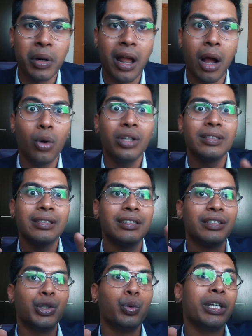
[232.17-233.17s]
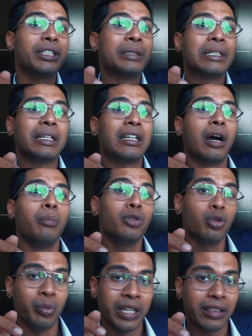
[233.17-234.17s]
but how does the situation come
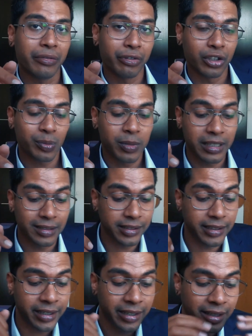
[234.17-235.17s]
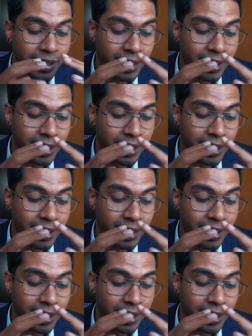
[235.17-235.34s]
to be in the first place, right?